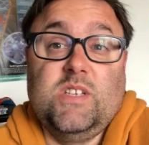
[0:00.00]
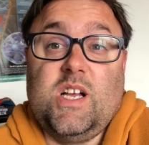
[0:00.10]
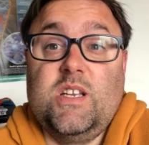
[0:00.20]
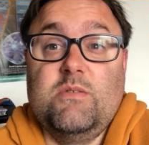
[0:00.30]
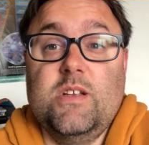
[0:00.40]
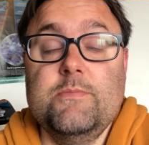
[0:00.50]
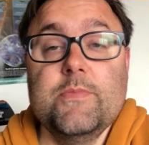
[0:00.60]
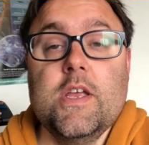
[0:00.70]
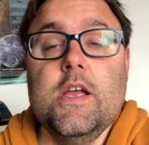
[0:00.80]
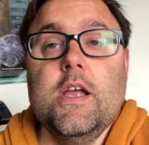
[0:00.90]
I don't know.
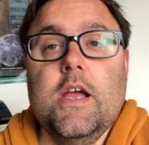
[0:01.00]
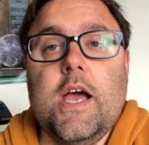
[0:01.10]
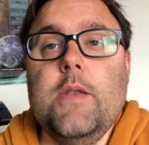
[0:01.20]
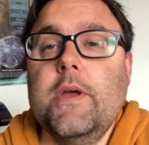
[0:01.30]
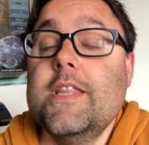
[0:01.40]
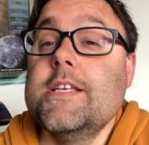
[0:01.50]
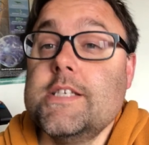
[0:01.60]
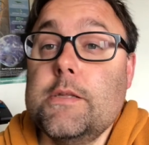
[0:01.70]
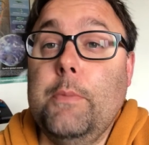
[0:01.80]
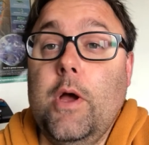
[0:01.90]
Anyway,
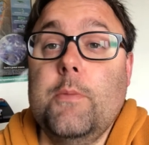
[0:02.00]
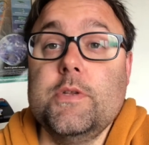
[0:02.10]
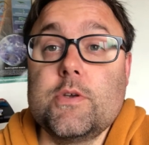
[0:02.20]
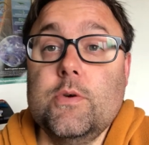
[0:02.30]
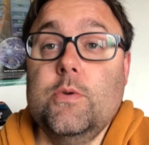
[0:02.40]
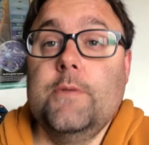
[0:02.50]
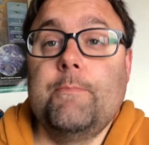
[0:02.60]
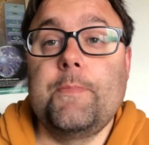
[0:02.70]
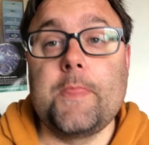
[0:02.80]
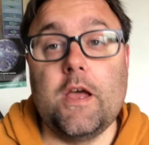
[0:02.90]
this is the poem. It's called
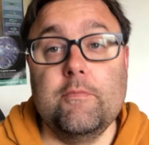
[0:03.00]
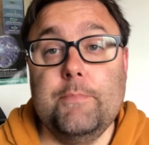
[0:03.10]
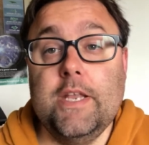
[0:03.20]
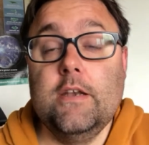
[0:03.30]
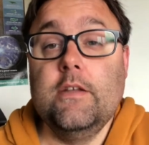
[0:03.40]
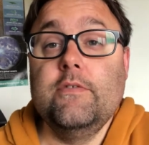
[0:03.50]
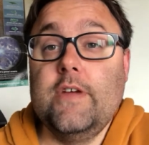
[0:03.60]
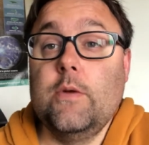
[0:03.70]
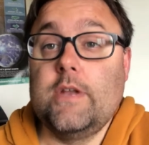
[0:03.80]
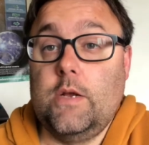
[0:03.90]
I've Been
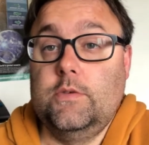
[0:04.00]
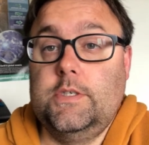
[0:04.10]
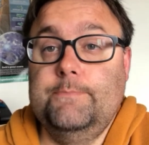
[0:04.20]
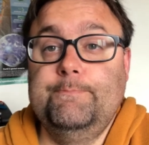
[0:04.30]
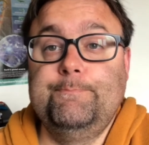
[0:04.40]
Found Out.